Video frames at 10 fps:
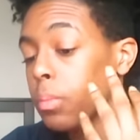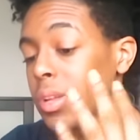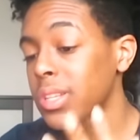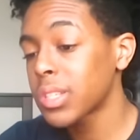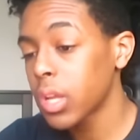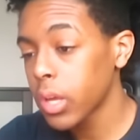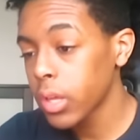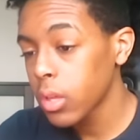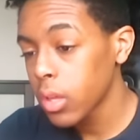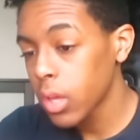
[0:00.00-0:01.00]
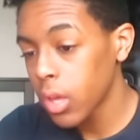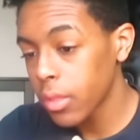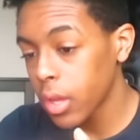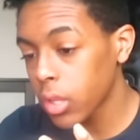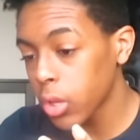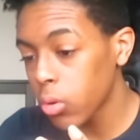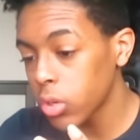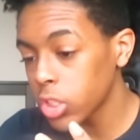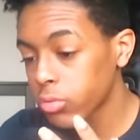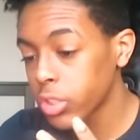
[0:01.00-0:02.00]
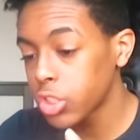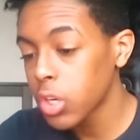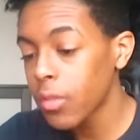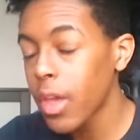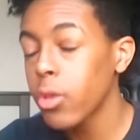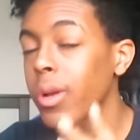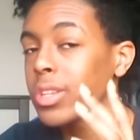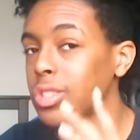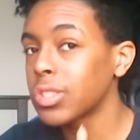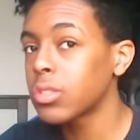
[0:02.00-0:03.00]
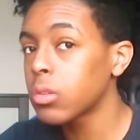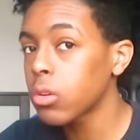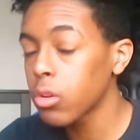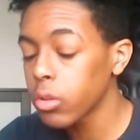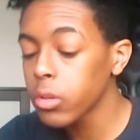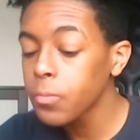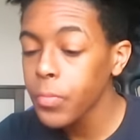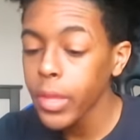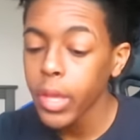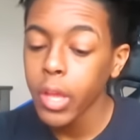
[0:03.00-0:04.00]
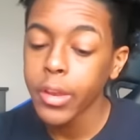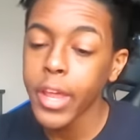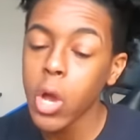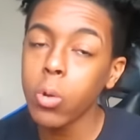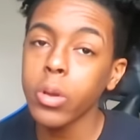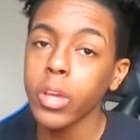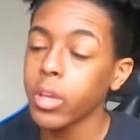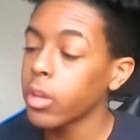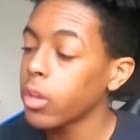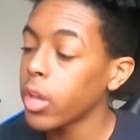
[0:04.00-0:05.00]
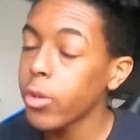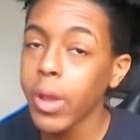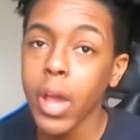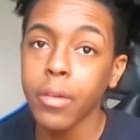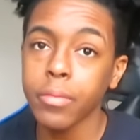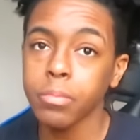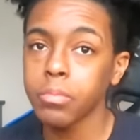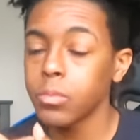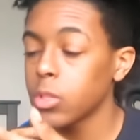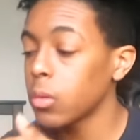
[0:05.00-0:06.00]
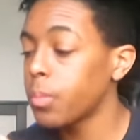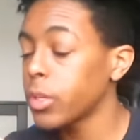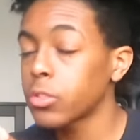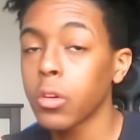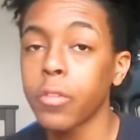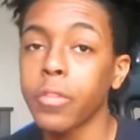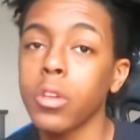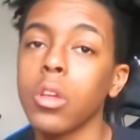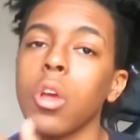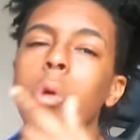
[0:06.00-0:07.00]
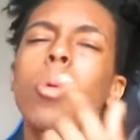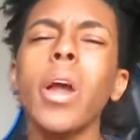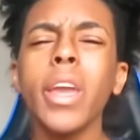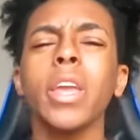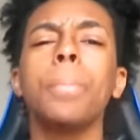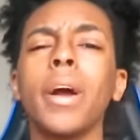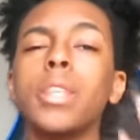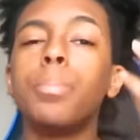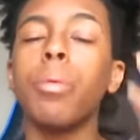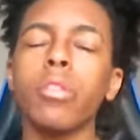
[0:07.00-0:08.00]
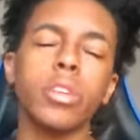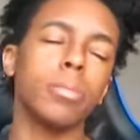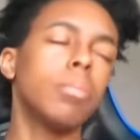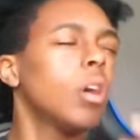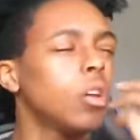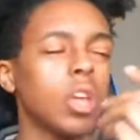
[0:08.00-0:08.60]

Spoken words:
plus sign and then click on the screenshot that you had just took earlier. Now here you have the picture of Finn. Why anybody barking, bro?